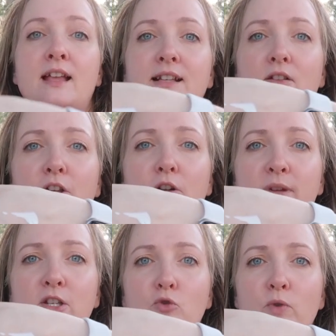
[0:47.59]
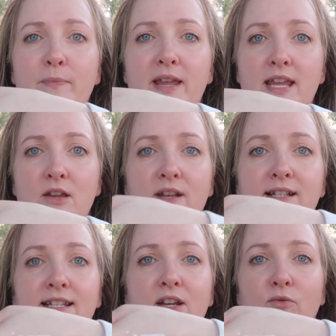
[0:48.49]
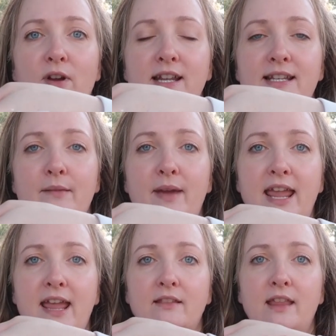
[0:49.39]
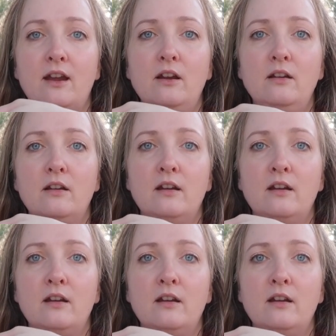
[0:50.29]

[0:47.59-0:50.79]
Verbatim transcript: It's a little bit drippy. You can see it running down my hand there